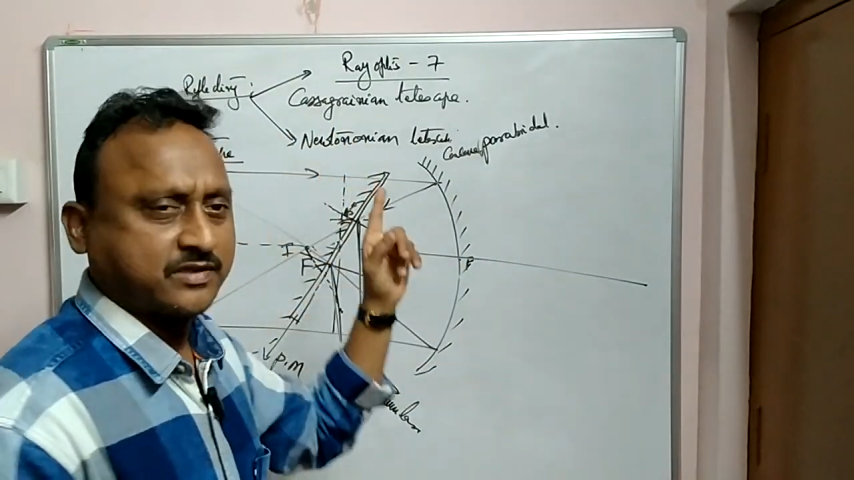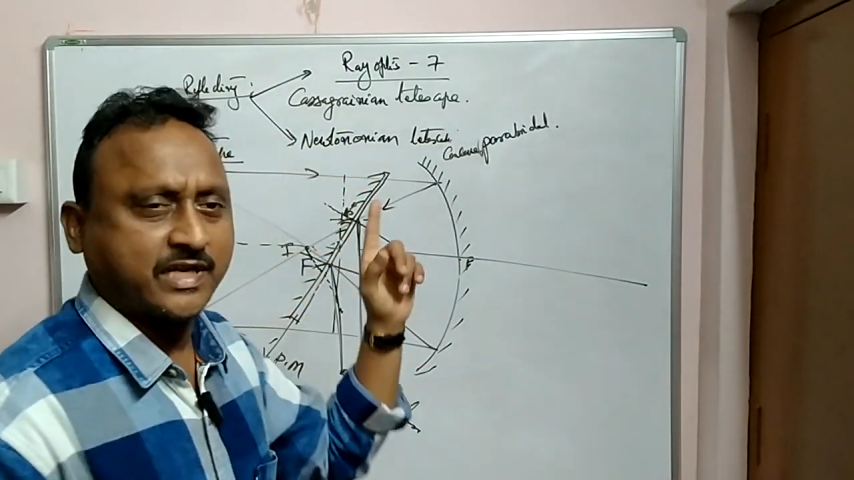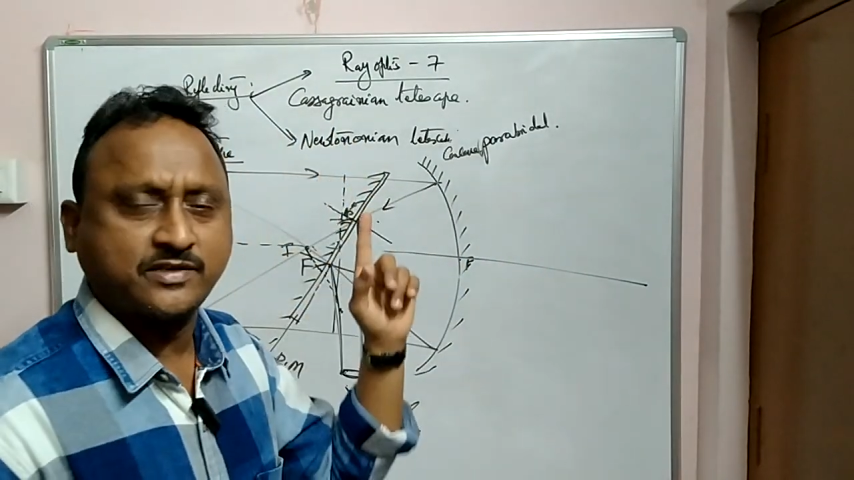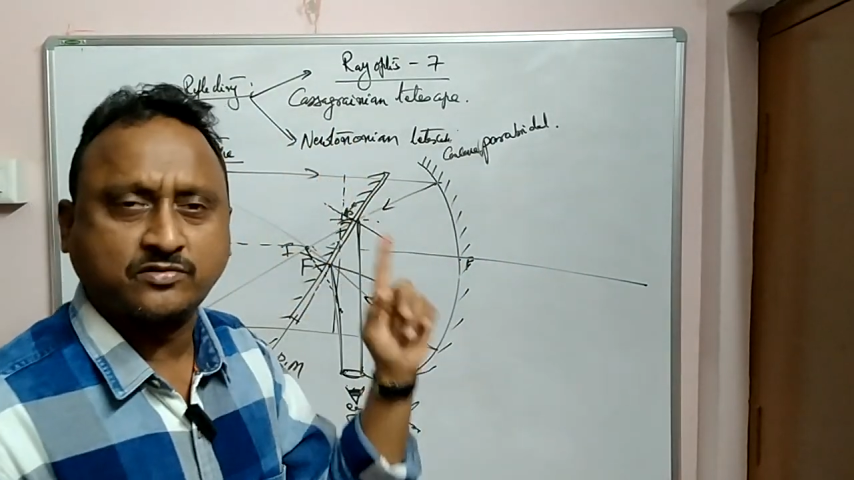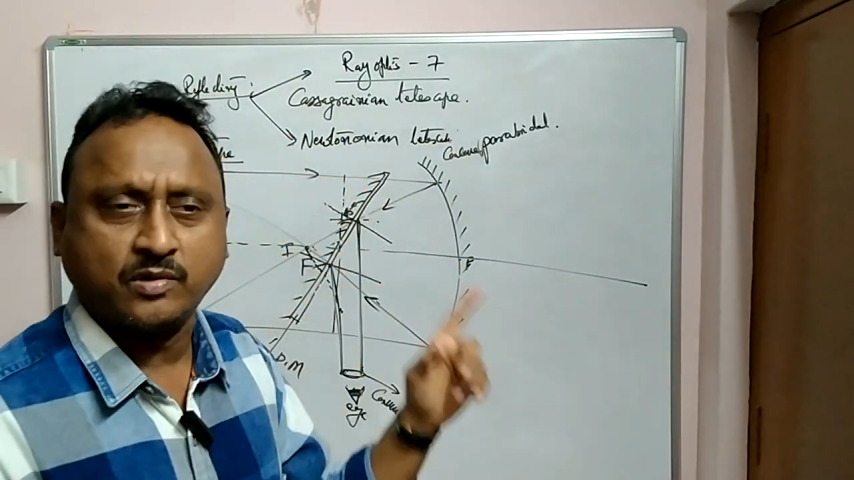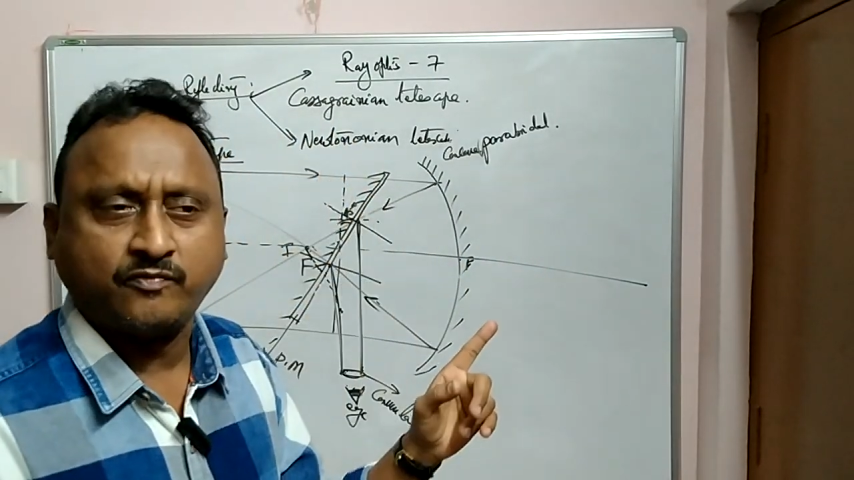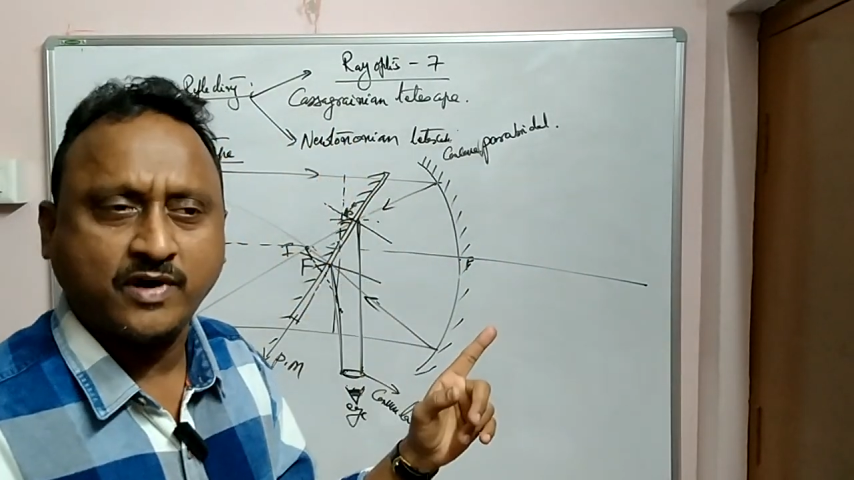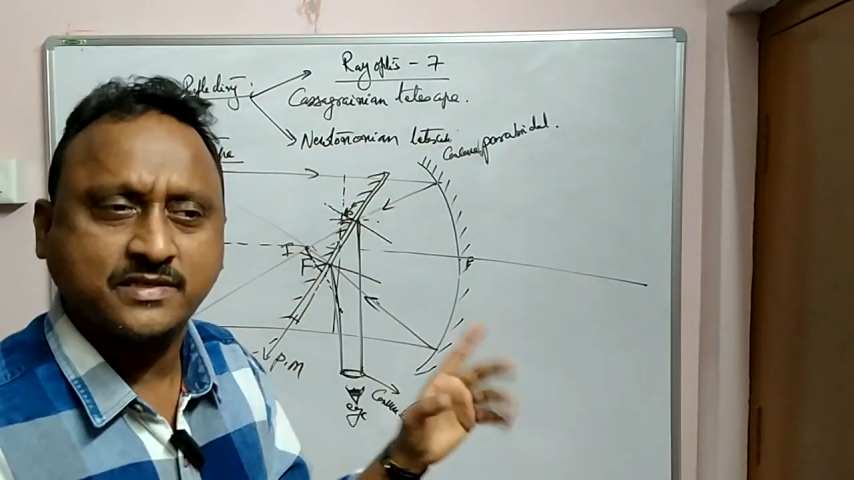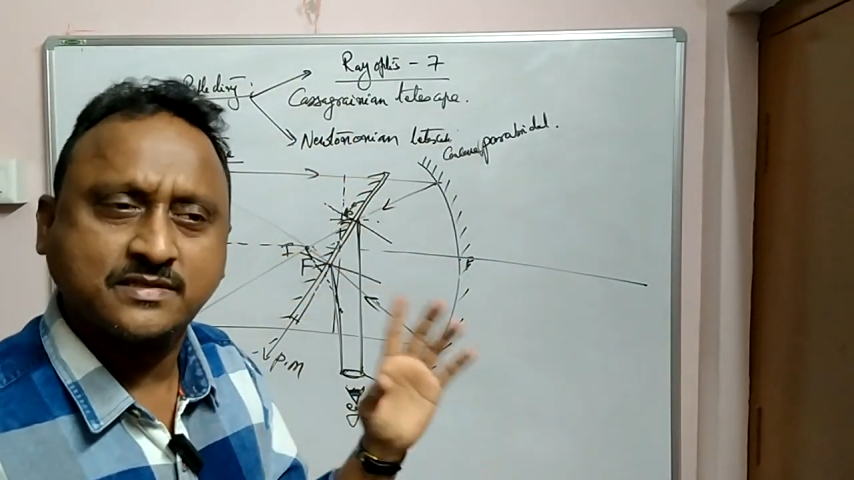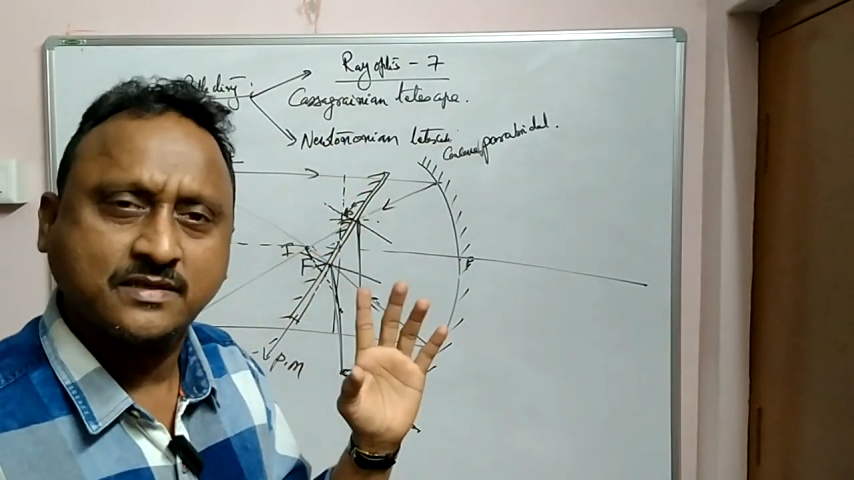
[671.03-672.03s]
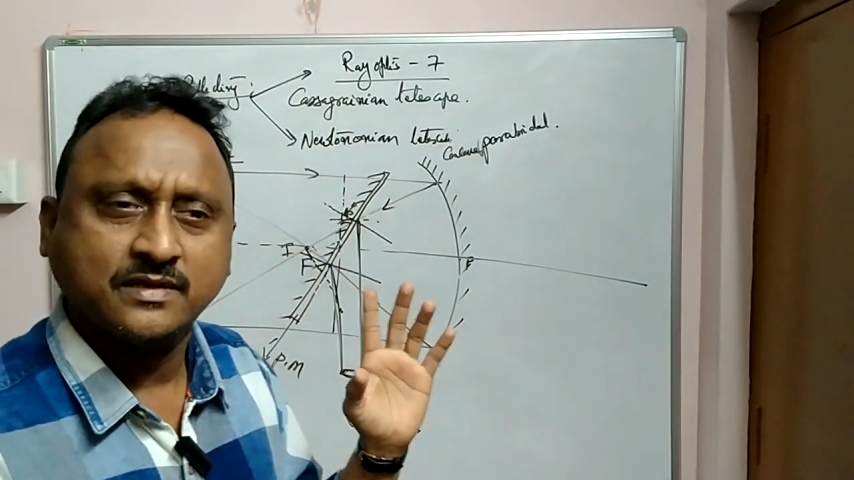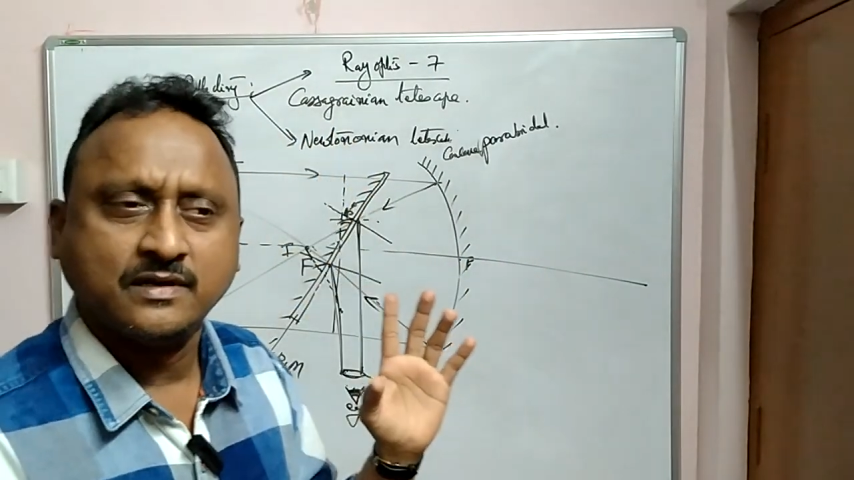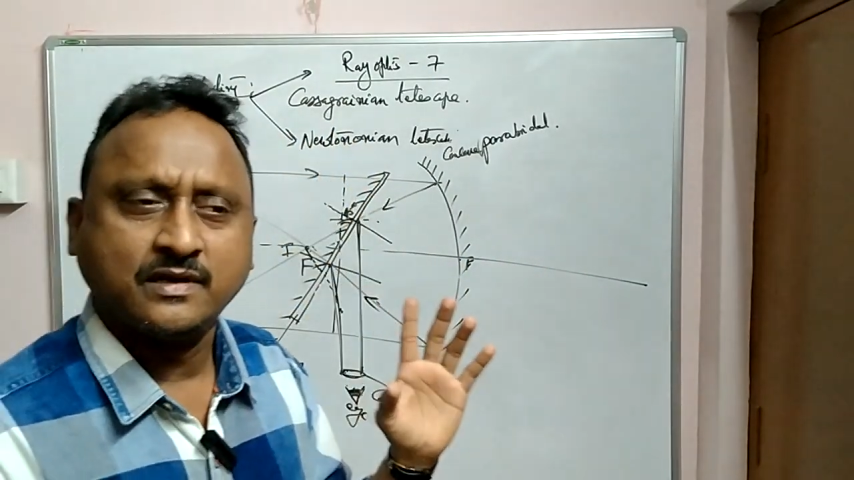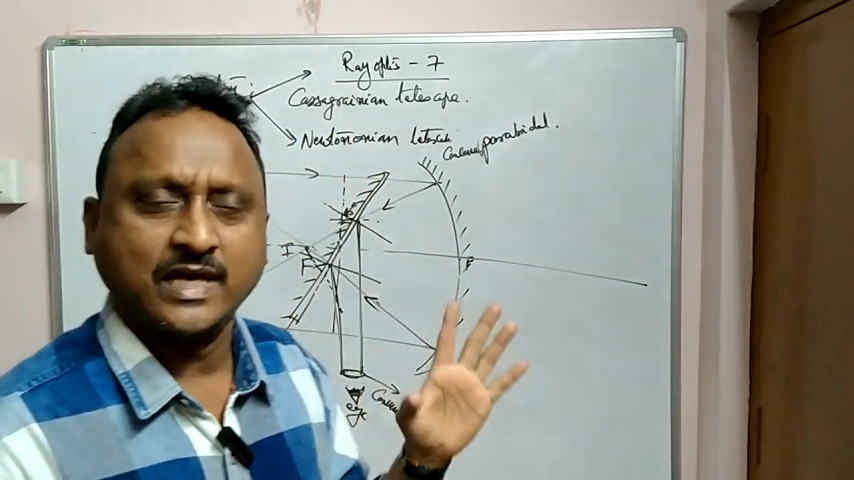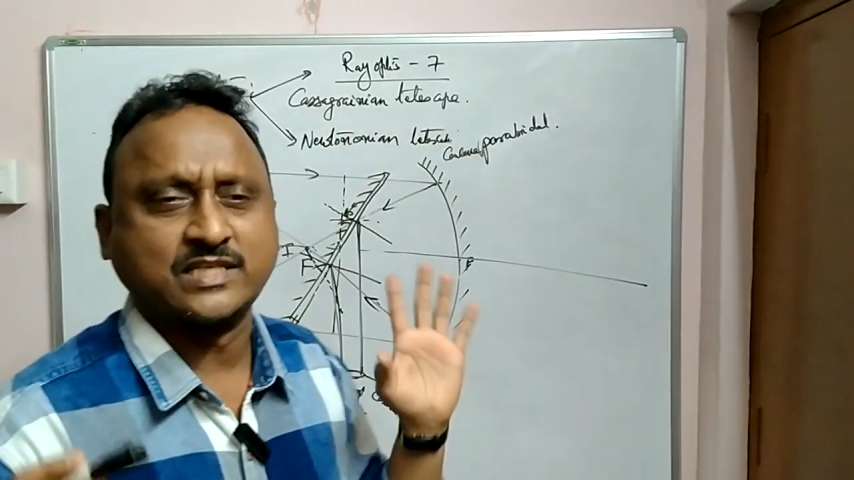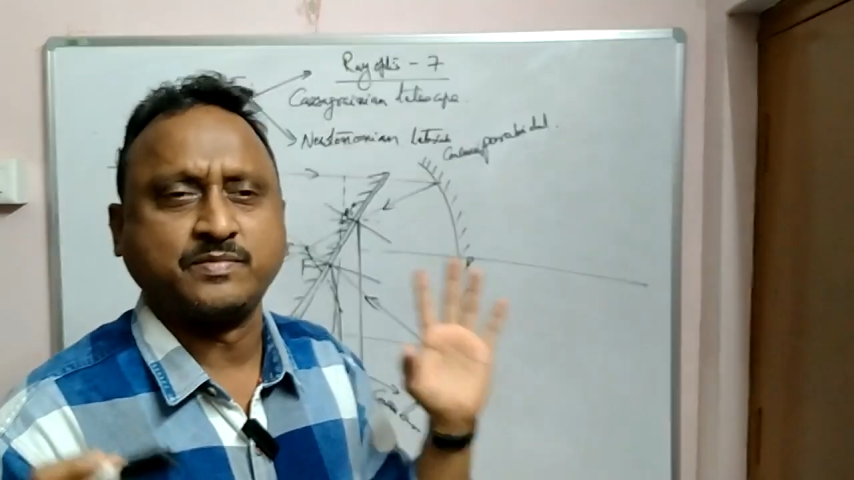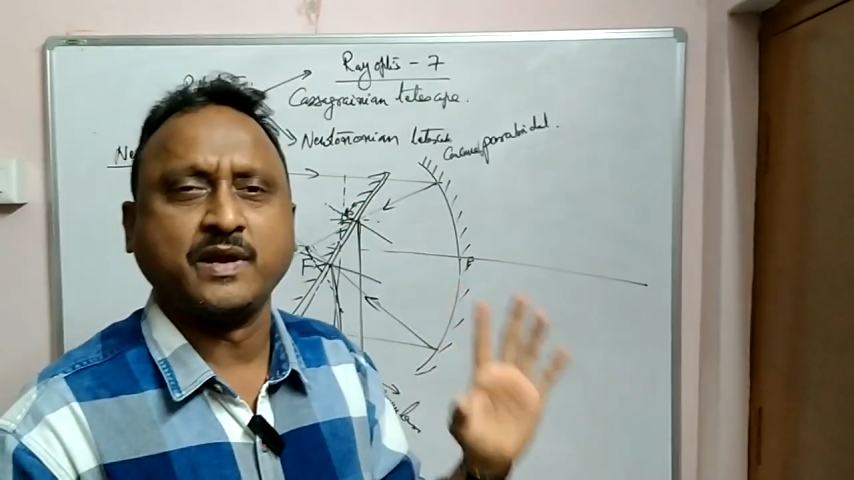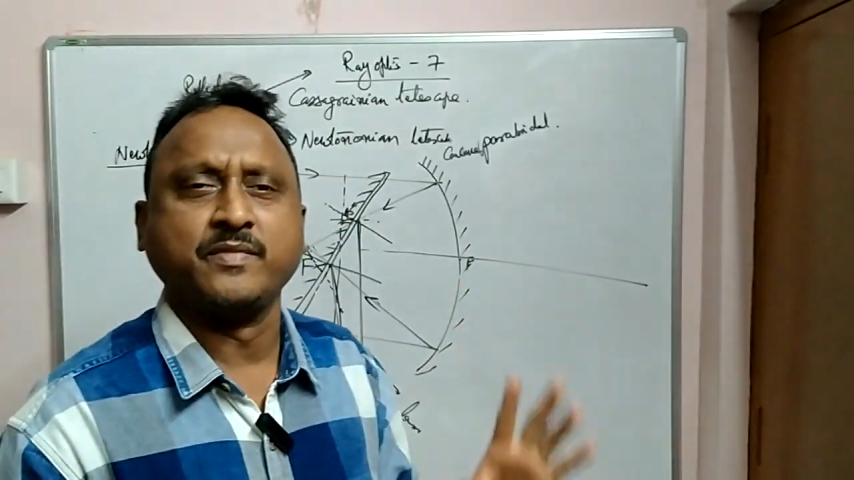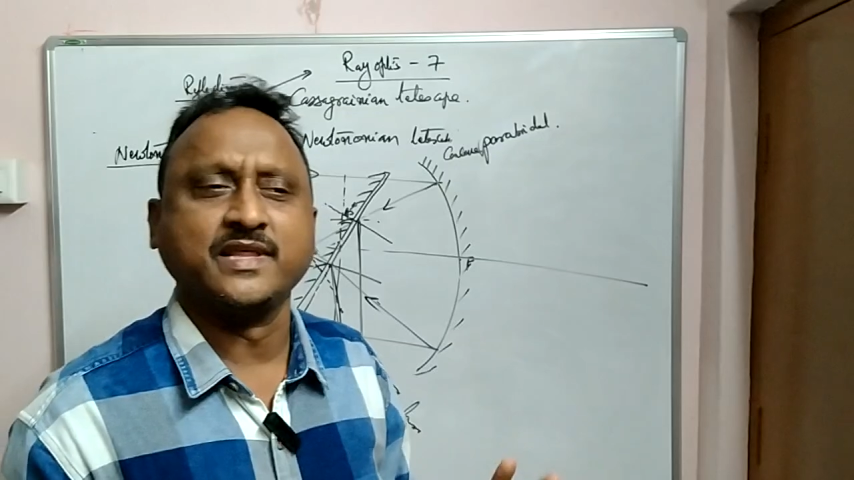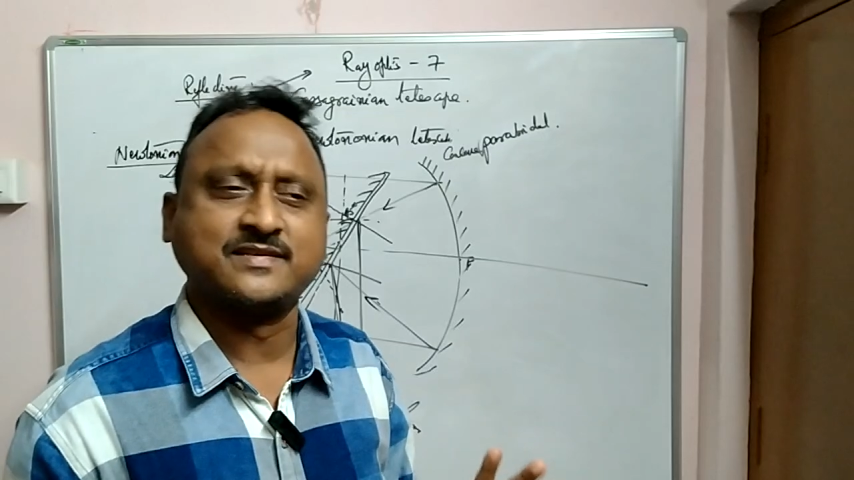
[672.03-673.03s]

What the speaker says: telescope, was explained by